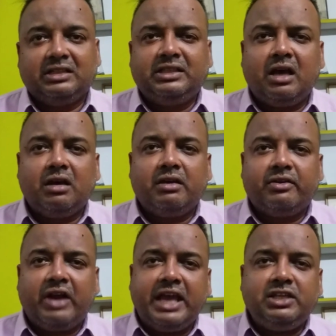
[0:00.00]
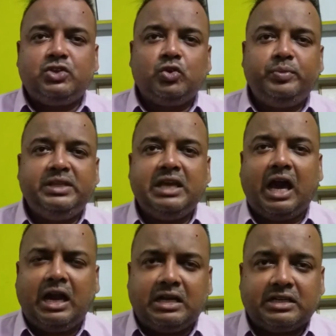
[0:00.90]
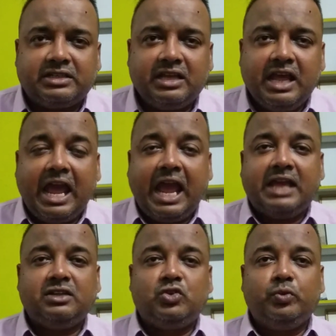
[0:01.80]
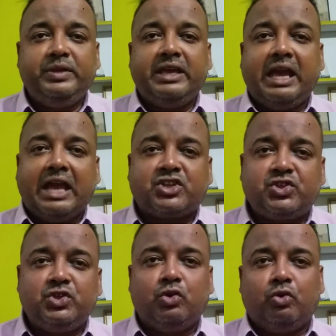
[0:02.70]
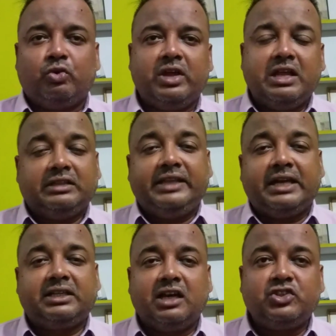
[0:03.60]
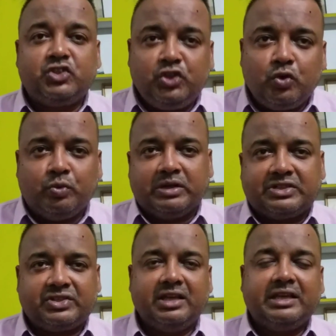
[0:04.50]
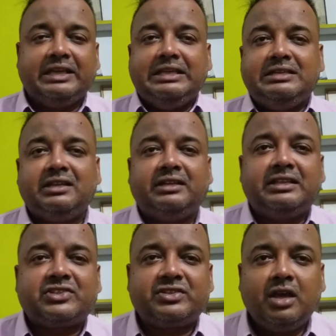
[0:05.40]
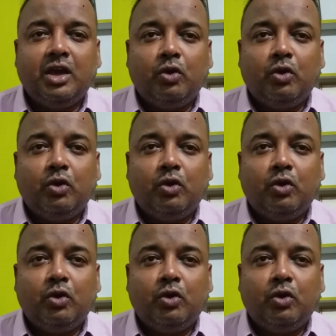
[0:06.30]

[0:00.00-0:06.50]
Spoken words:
the right to be heard and to be assured that consumers' interest